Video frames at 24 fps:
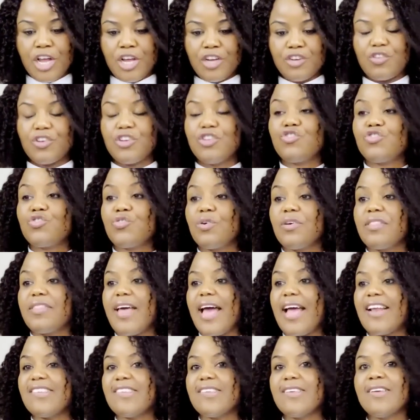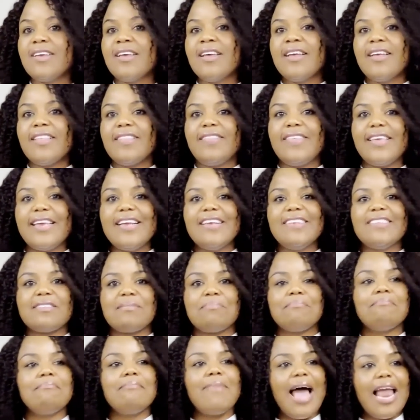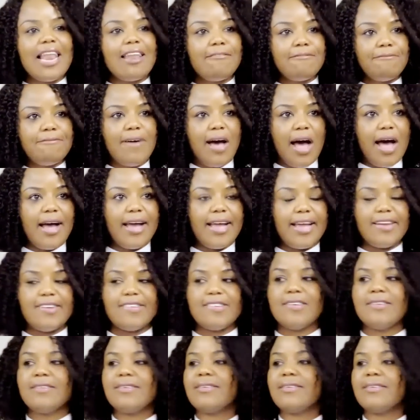to ensure that these malified